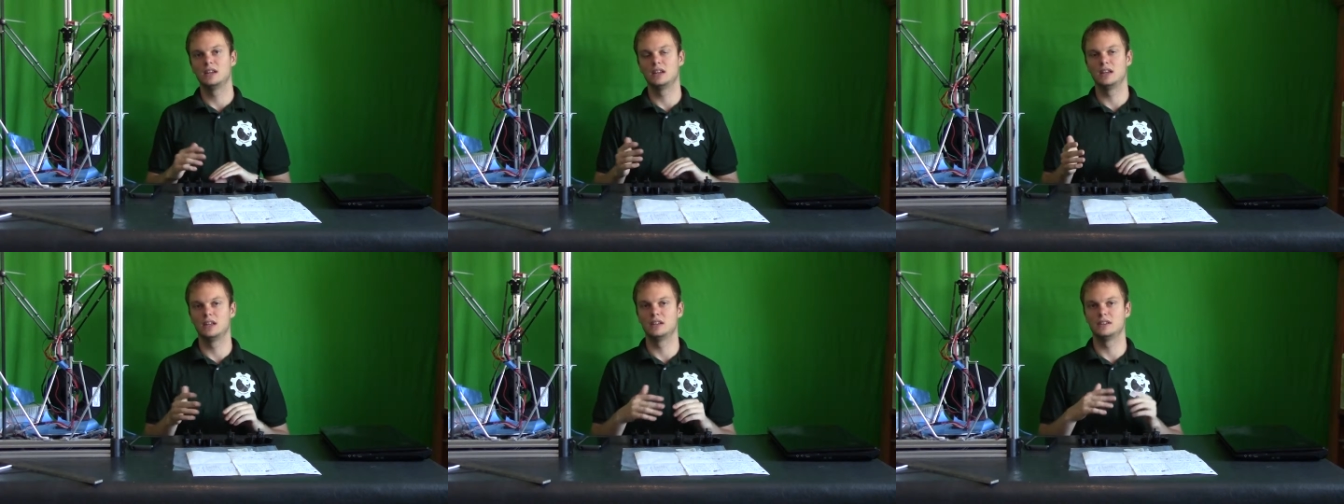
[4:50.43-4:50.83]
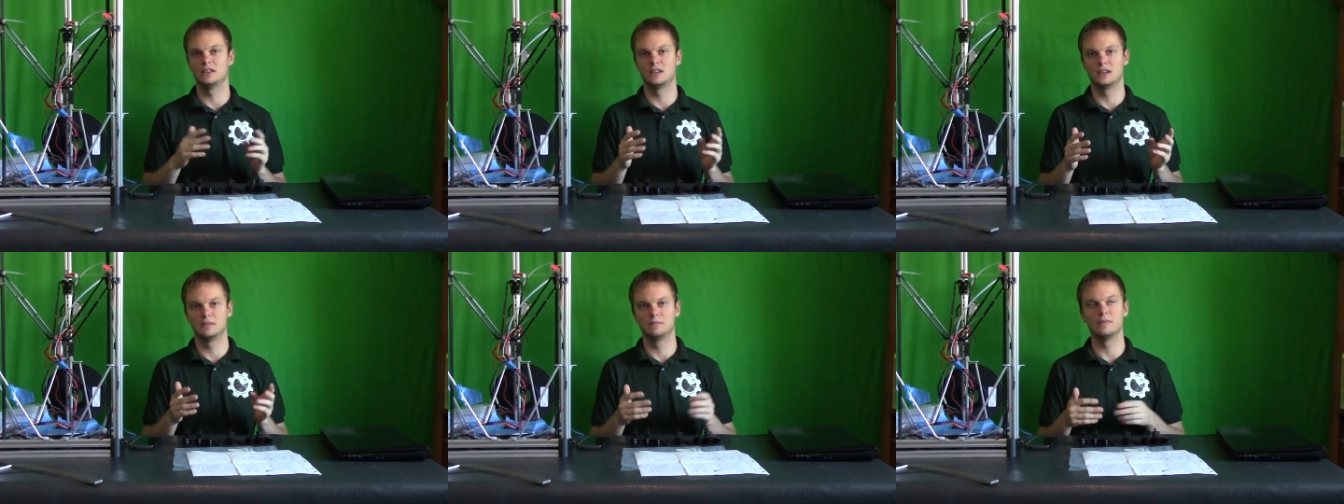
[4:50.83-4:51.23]
and
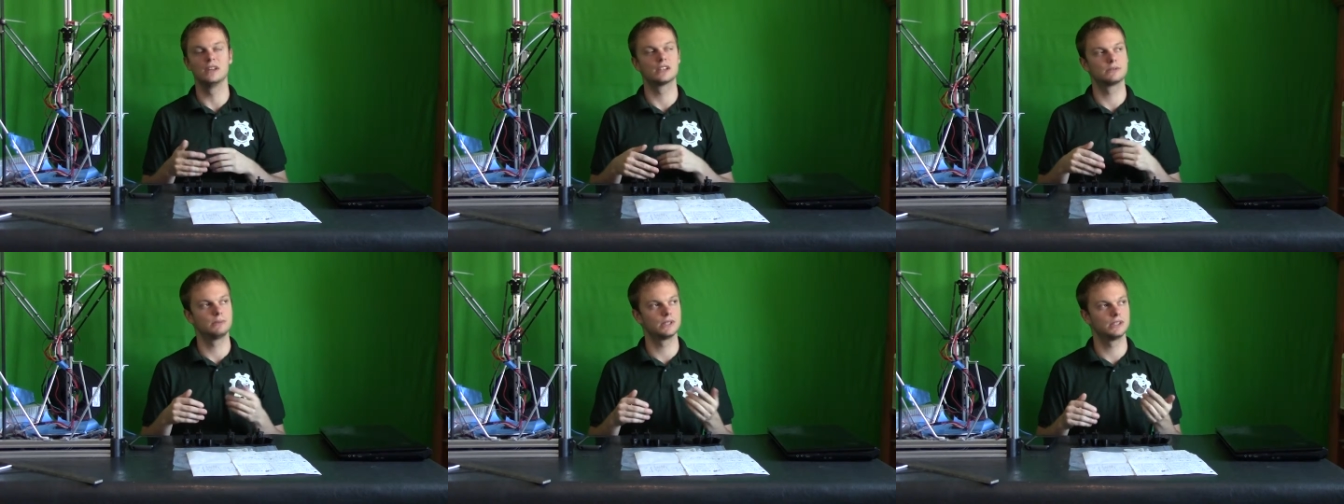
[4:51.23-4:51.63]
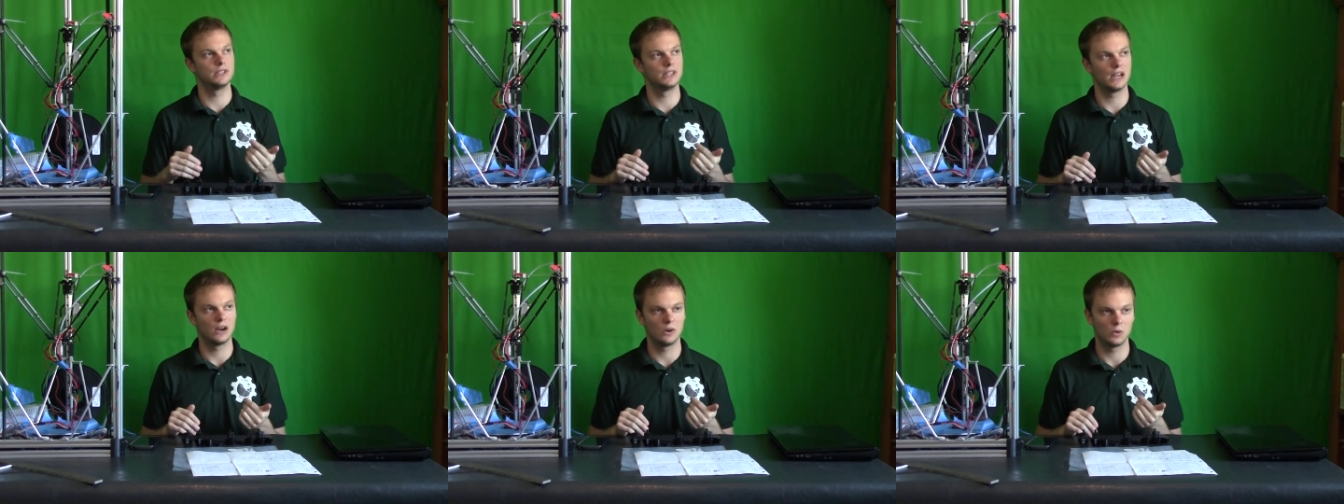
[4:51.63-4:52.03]
um,
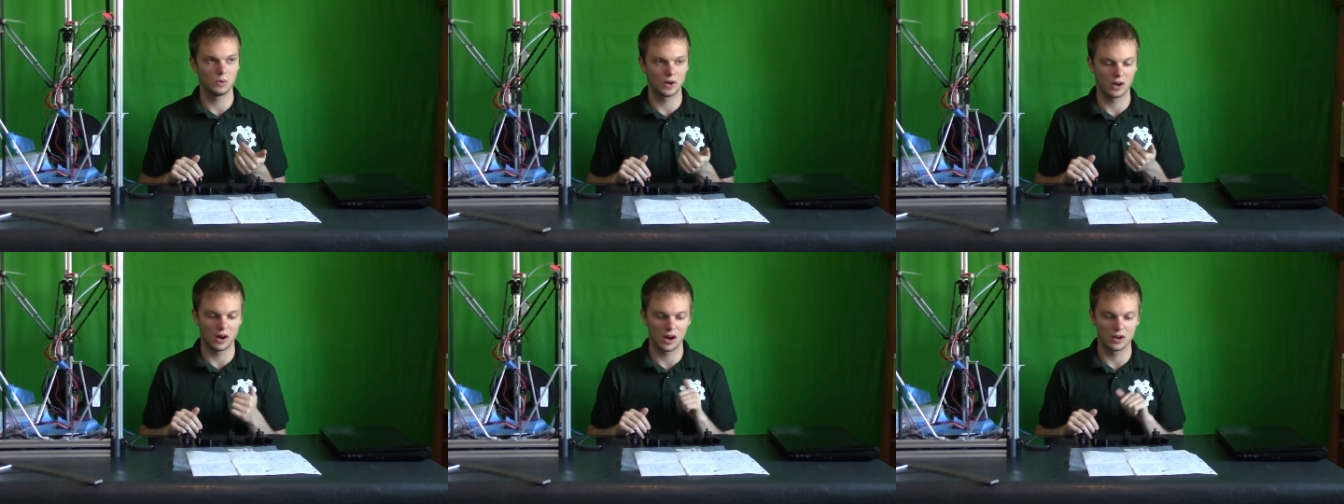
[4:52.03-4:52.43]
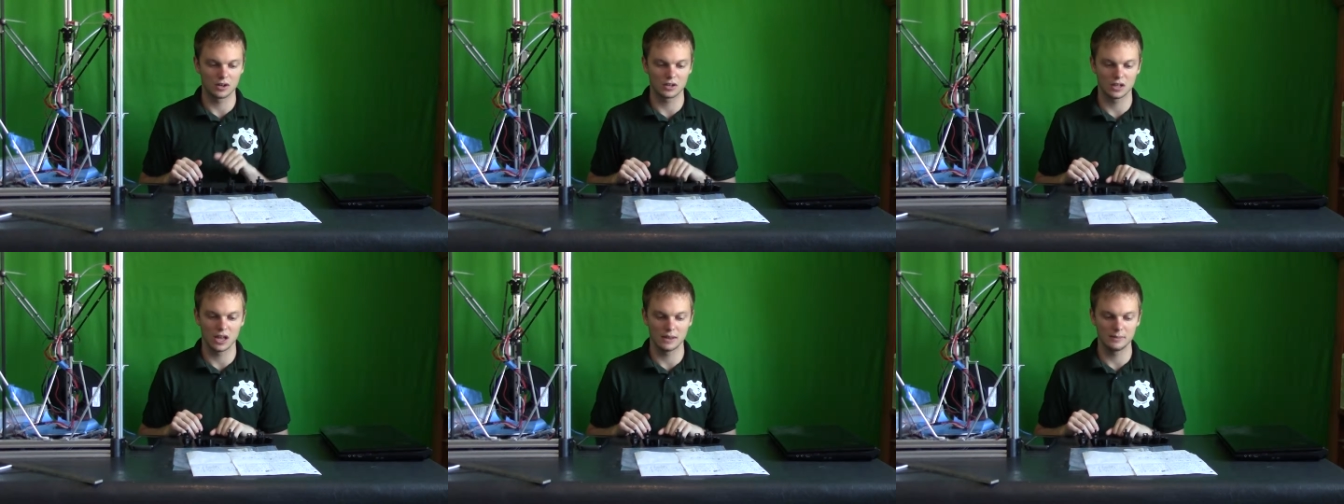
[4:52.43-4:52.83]
especially now when a
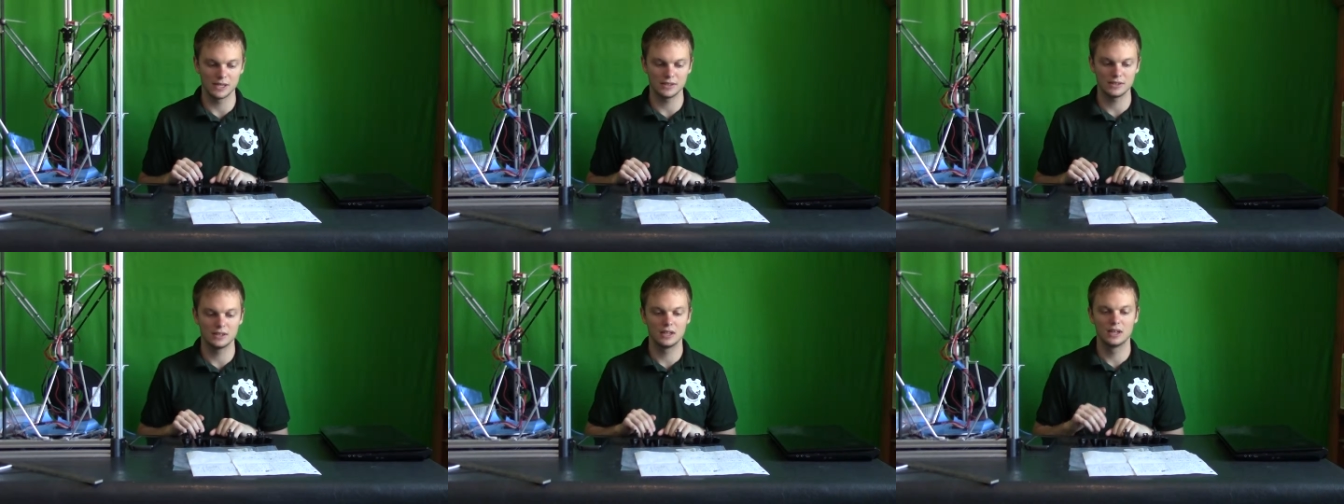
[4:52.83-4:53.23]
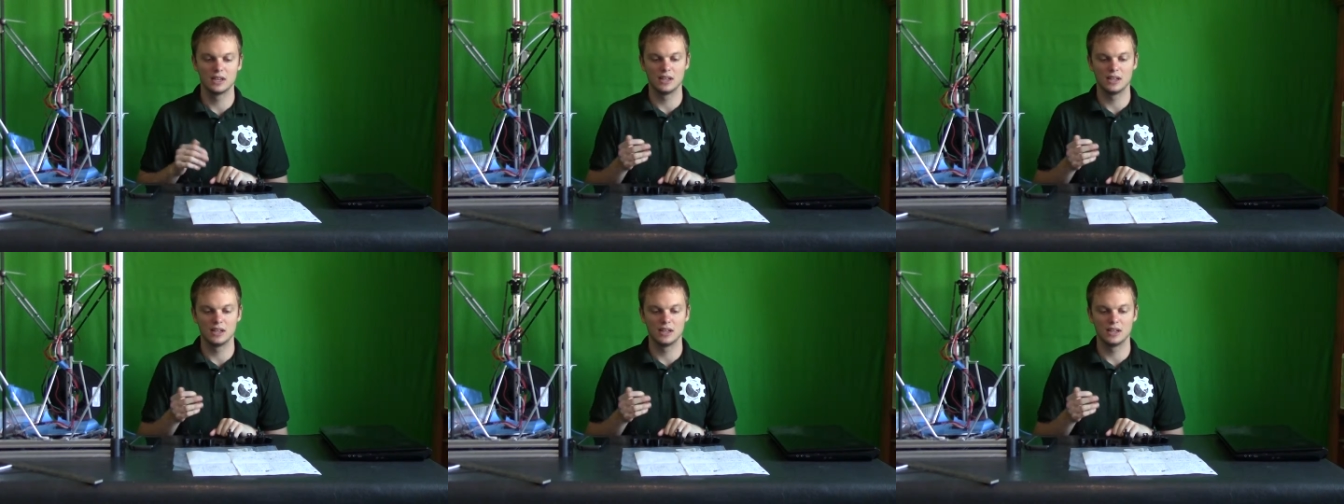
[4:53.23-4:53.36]
hotter climate,